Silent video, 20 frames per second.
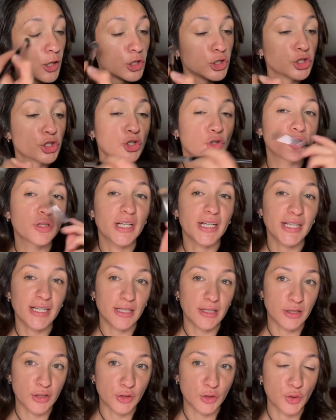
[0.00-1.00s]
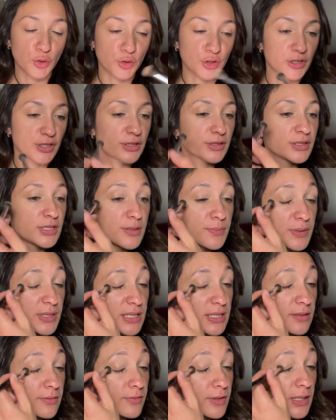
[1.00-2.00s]
to the inner corner
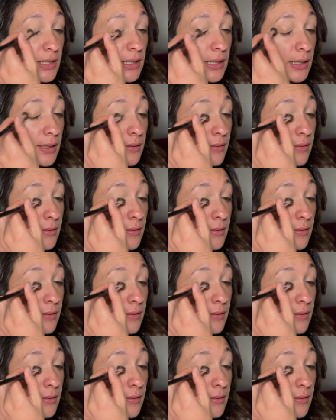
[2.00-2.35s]
specifically.